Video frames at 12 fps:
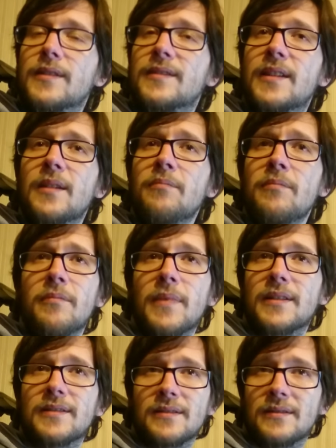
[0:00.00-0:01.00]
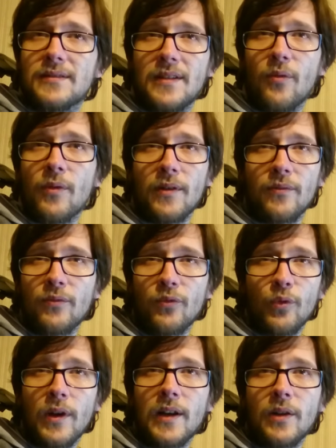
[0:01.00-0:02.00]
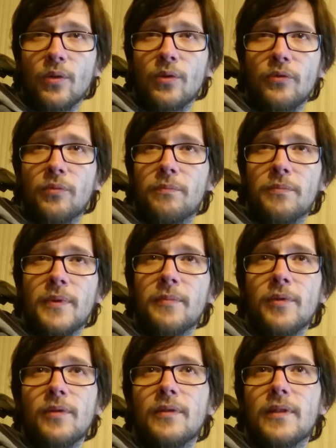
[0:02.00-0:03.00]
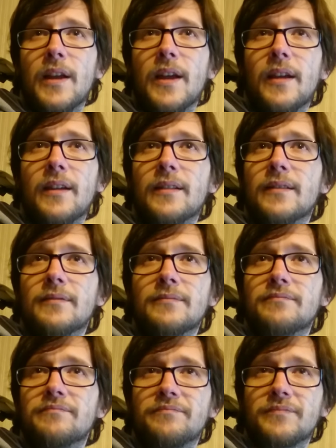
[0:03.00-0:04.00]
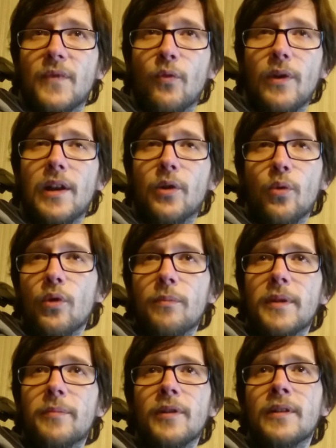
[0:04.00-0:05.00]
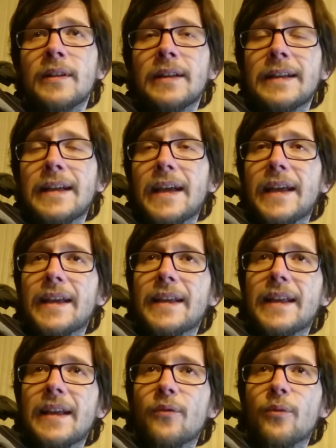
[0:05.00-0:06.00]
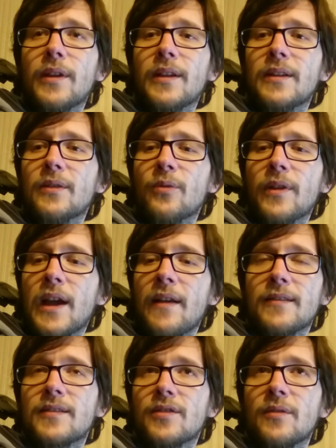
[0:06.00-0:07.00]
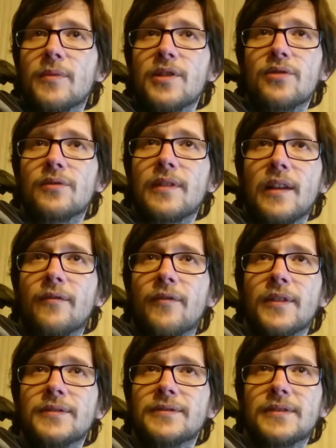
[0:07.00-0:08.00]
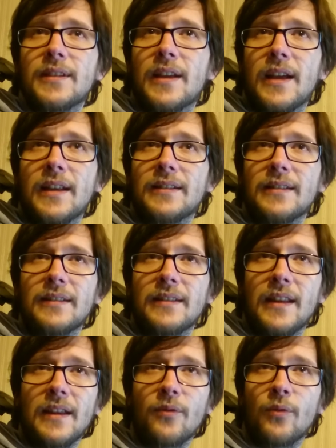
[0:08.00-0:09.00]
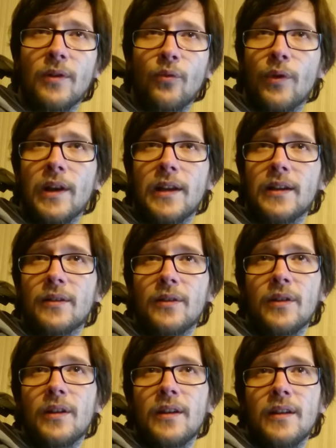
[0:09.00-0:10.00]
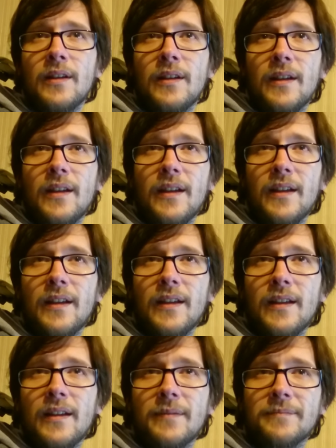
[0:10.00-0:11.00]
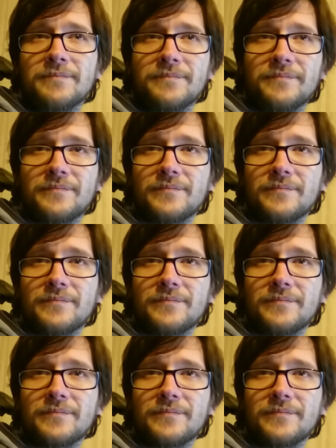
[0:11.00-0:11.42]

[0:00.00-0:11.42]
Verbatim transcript: with this team. they were really good people, uh, really cool people. Uh, we we had some issues at first, and they were really uh,